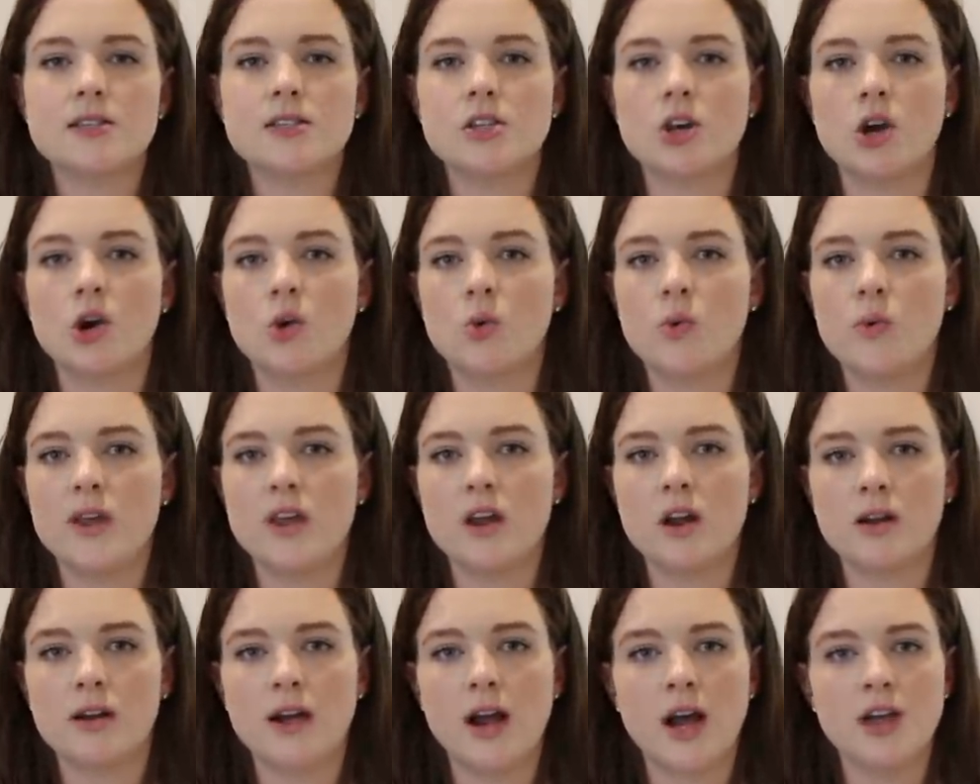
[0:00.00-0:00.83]
so
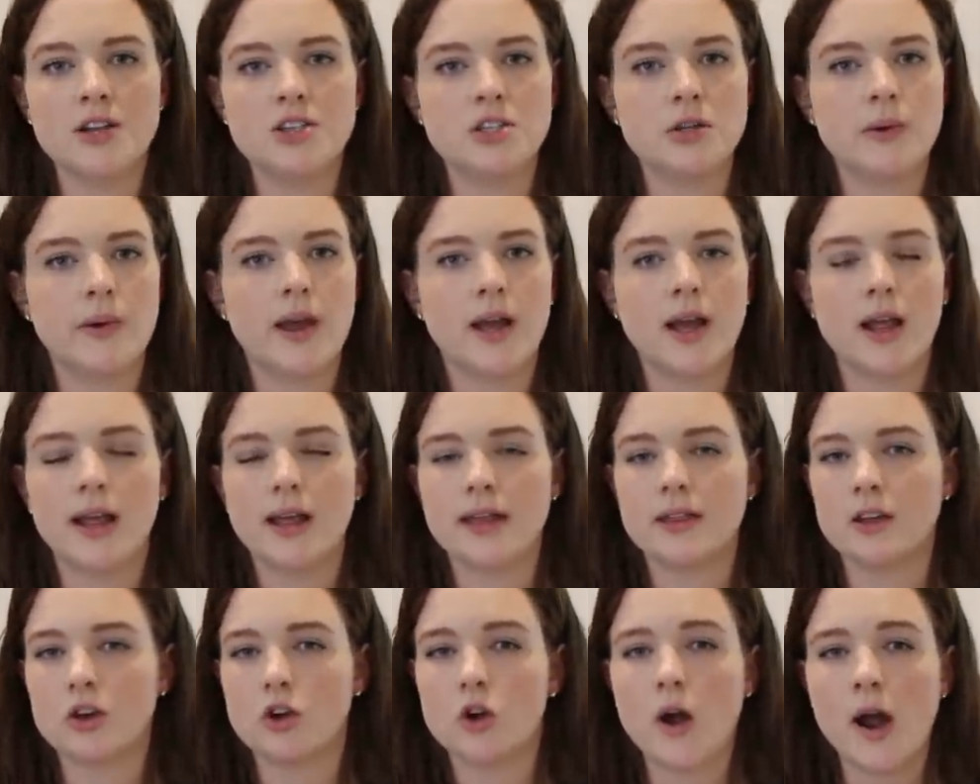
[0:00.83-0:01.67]
we are not doing
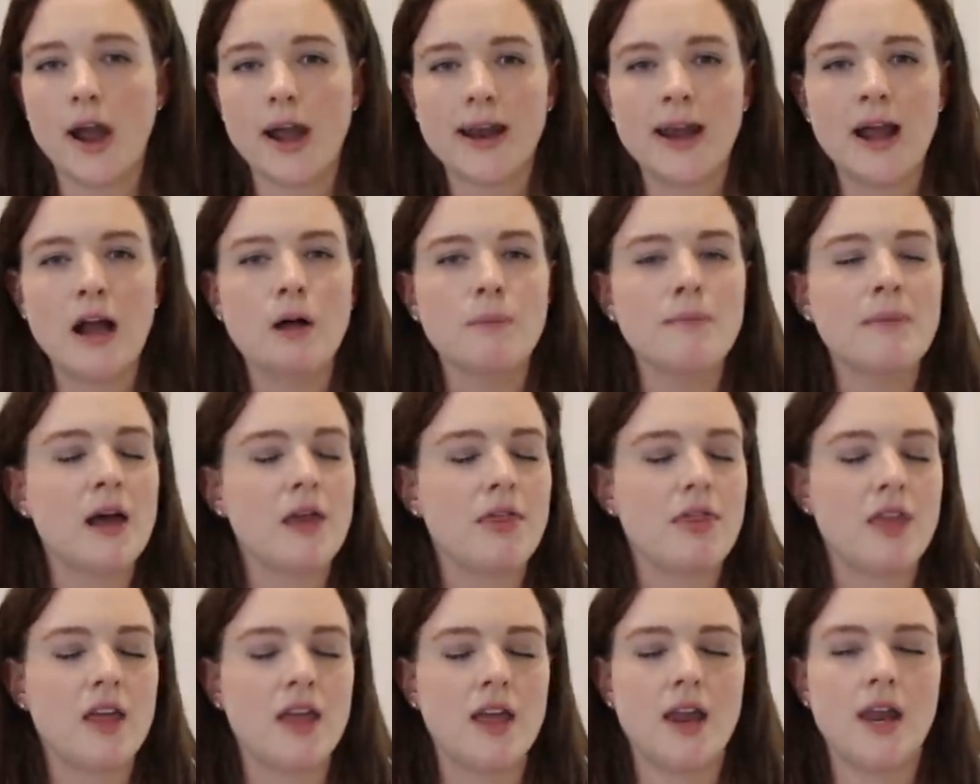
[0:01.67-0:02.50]
like the cry it out
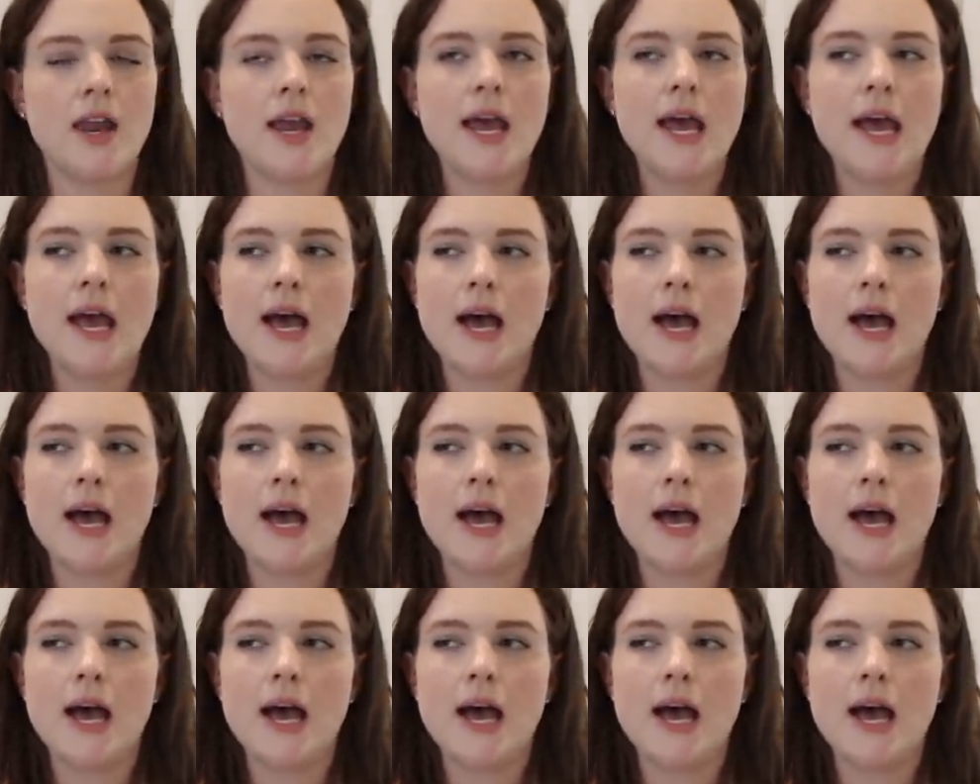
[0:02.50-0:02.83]
method